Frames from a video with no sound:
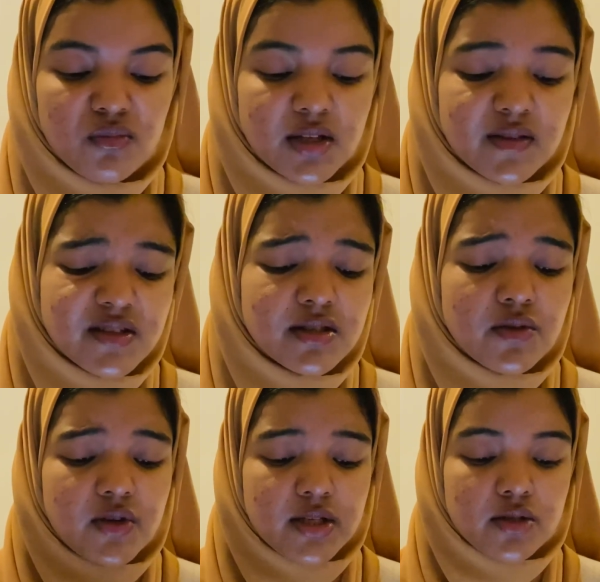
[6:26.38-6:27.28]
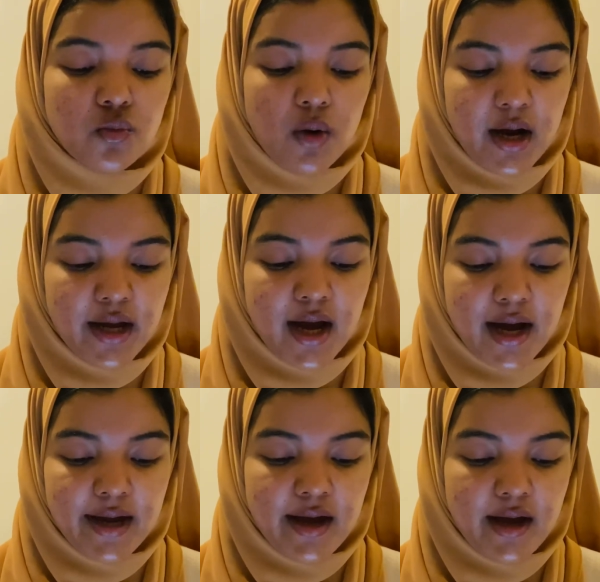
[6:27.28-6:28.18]
This is the reason why
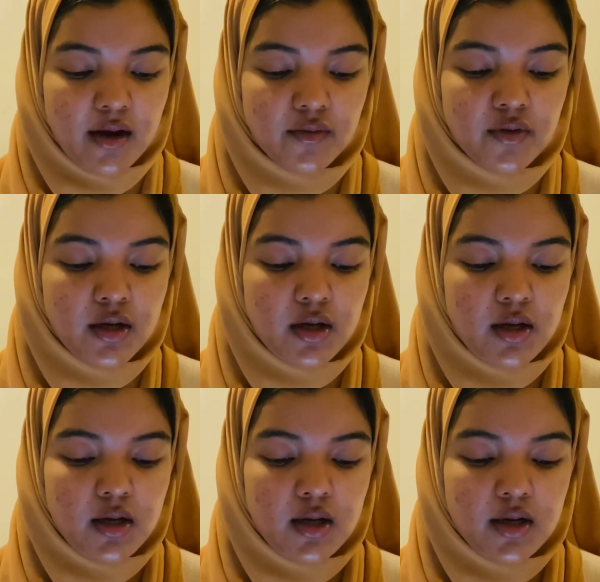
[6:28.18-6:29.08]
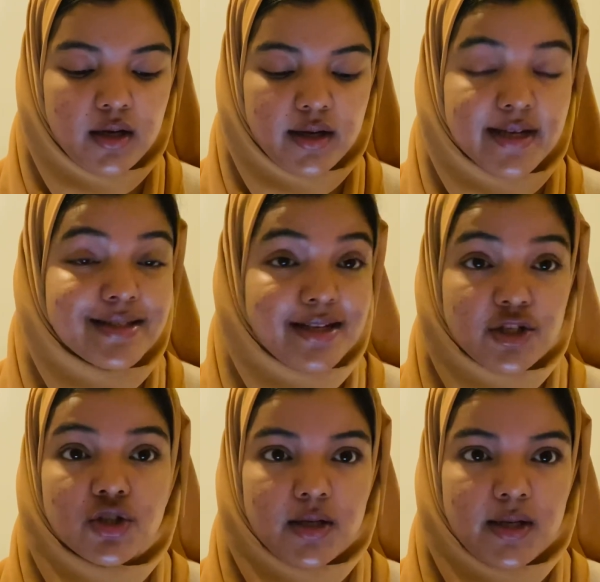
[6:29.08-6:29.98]
I have
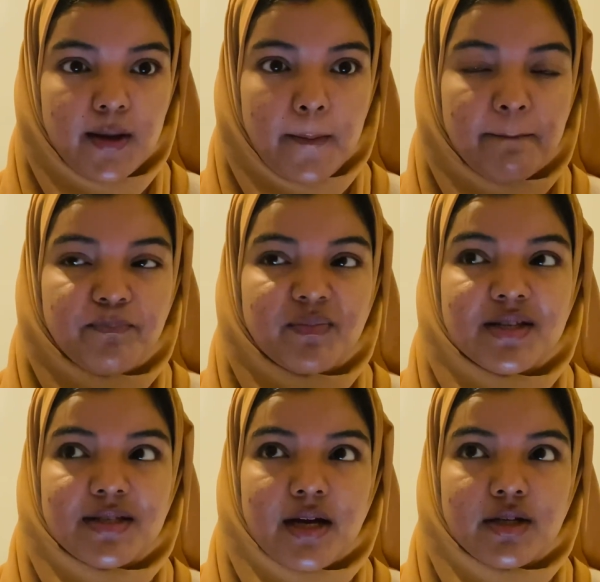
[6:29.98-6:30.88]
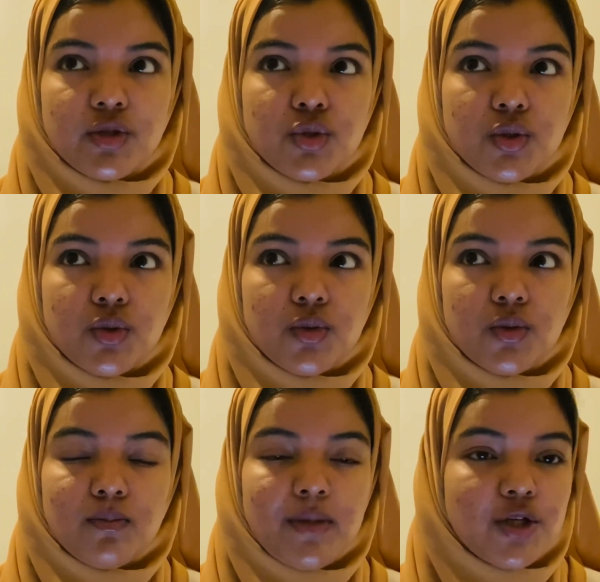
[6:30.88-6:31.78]
essentially decided to
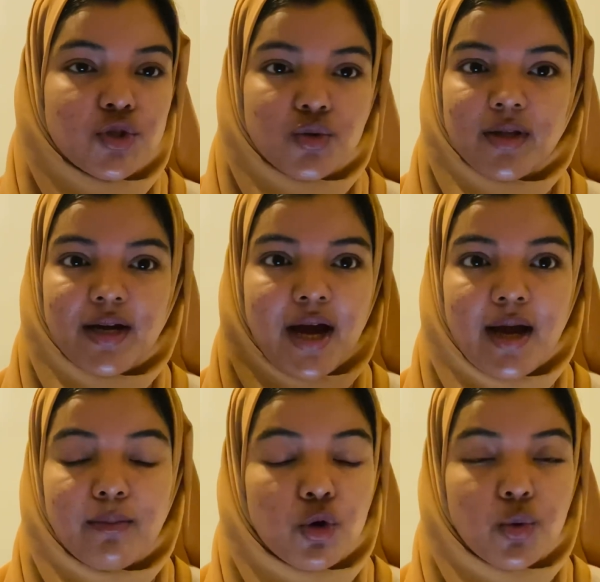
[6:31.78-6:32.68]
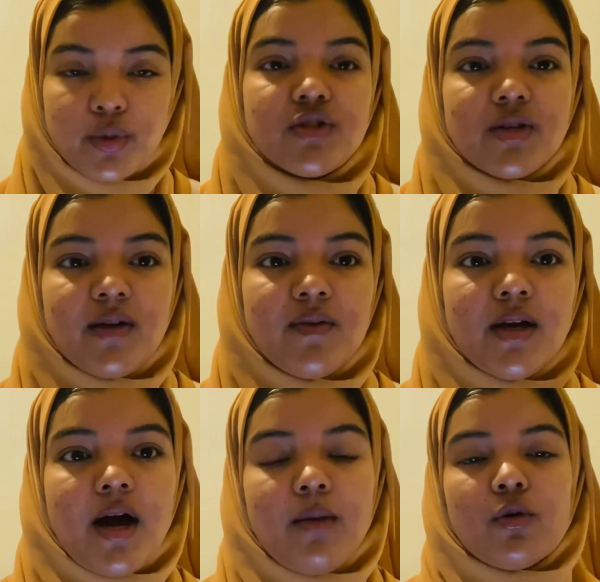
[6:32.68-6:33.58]
make sure that I'm going to give it.
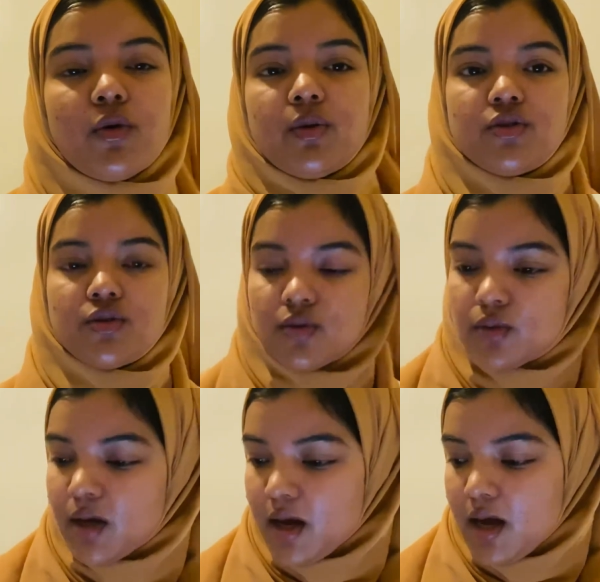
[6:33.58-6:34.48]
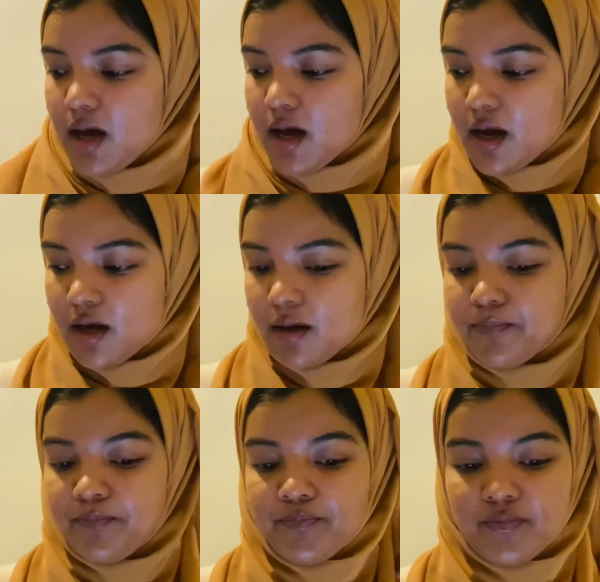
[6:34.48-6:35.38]
I'm going to
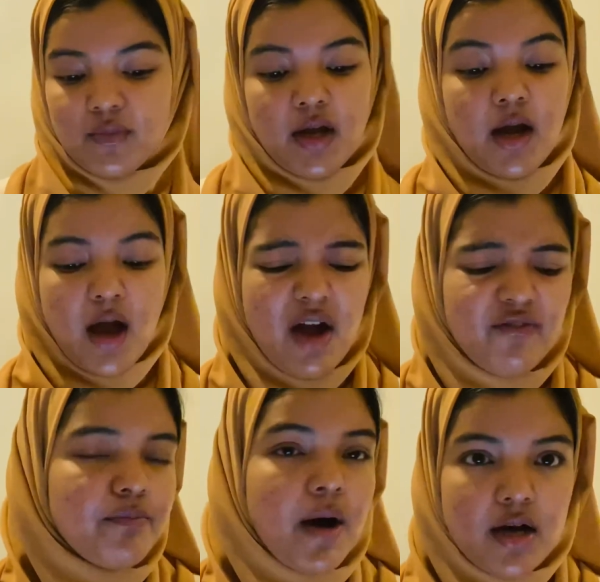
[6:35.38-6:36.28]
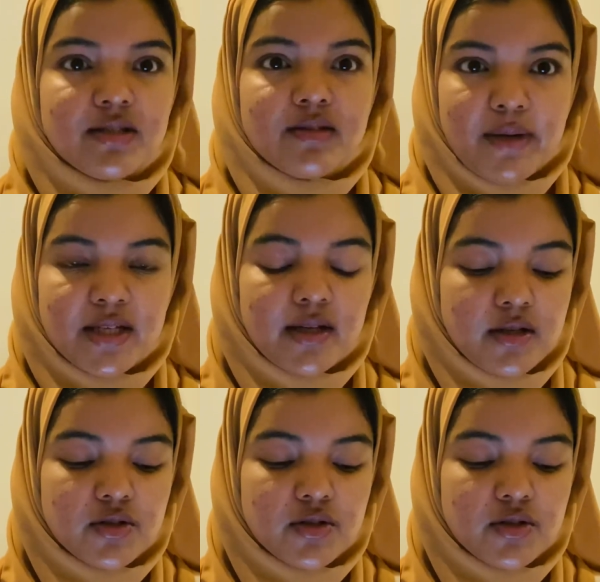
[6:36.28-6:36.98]
I have passed, basically.